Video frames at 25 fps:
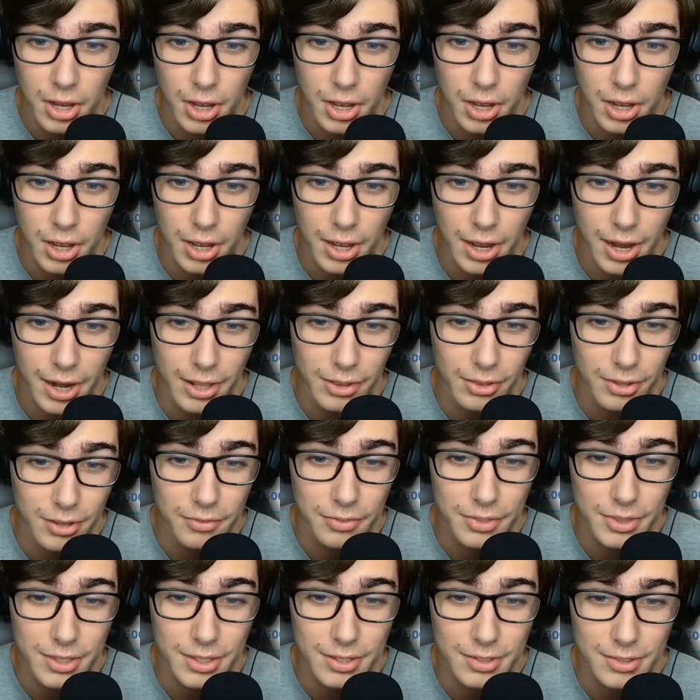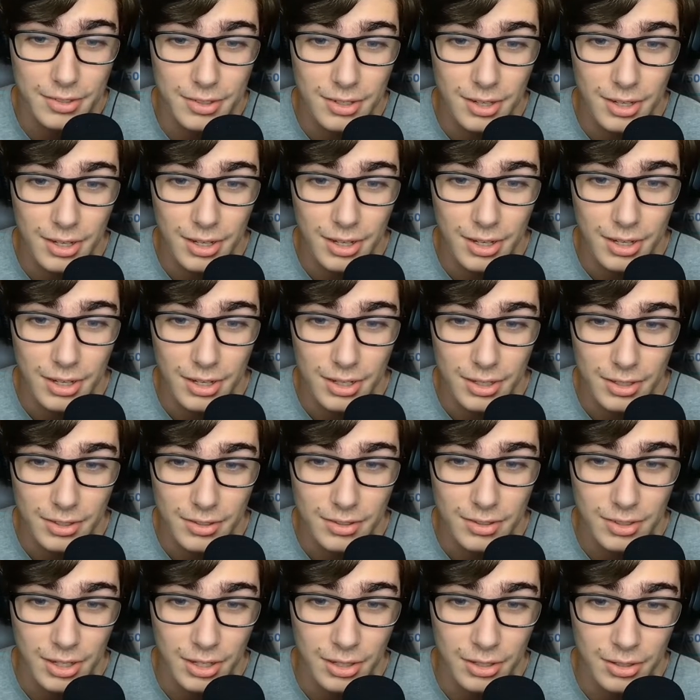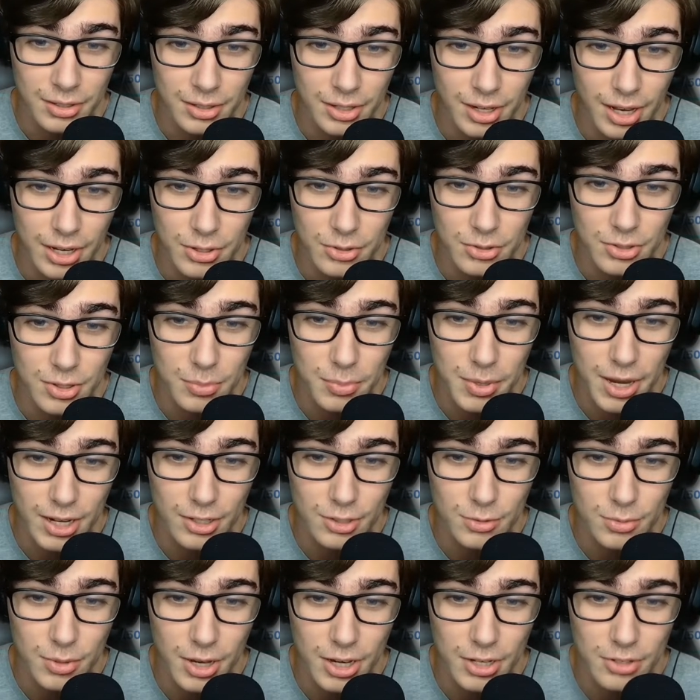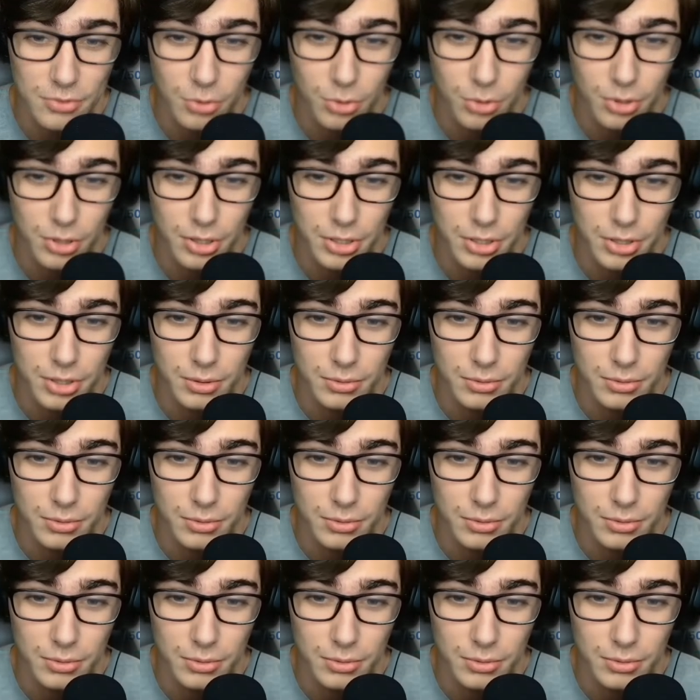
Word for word: Uh, I love this skin. I used it back in Smash 4. You could